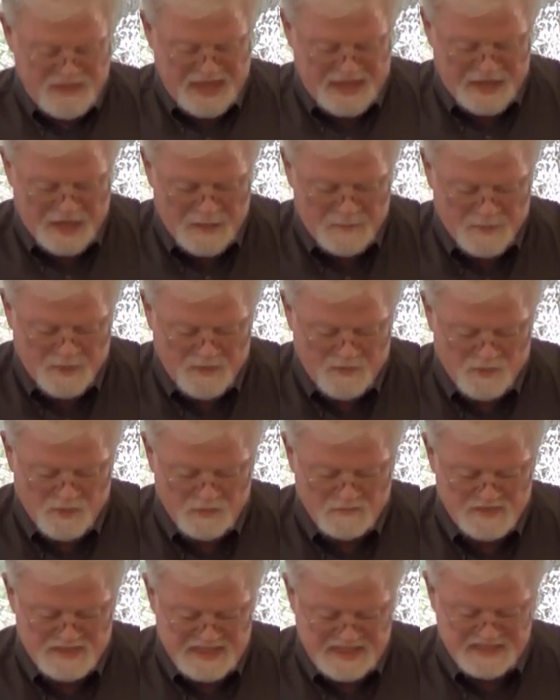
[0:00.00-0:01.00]
And in that
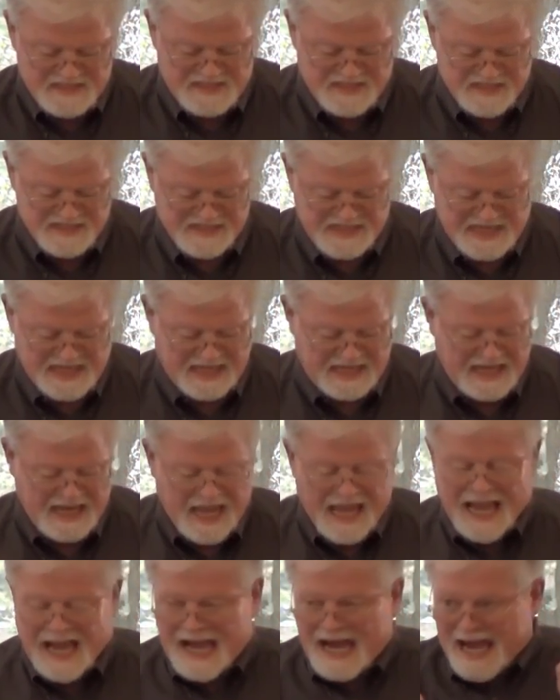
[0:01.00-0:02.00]
upper room, Jesus
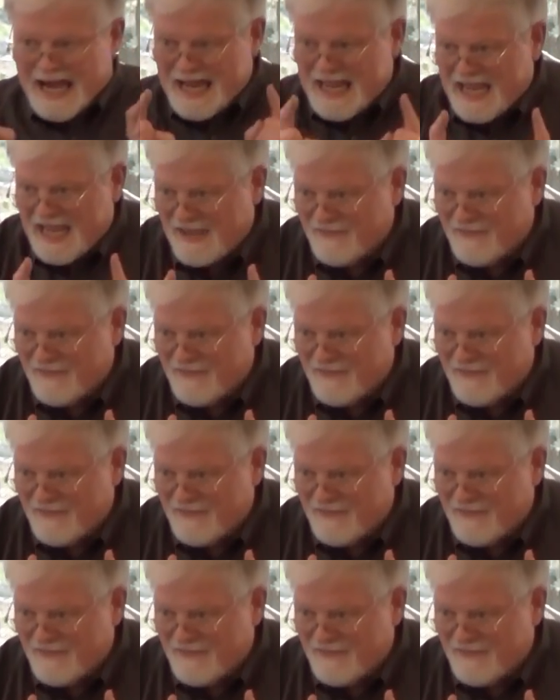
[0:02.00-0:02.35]
said,